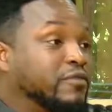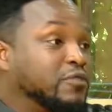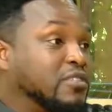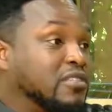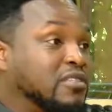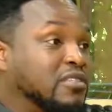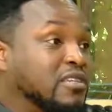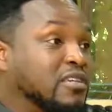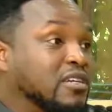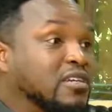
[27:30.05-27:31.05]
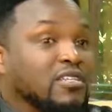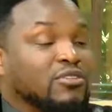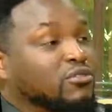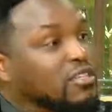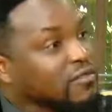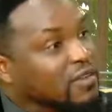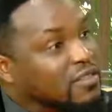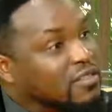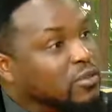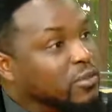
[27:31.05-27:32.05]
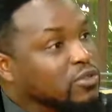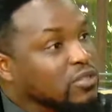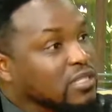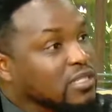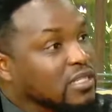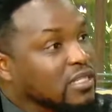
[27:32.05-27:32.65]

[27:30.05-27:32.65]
UCC did not give us this opportunity?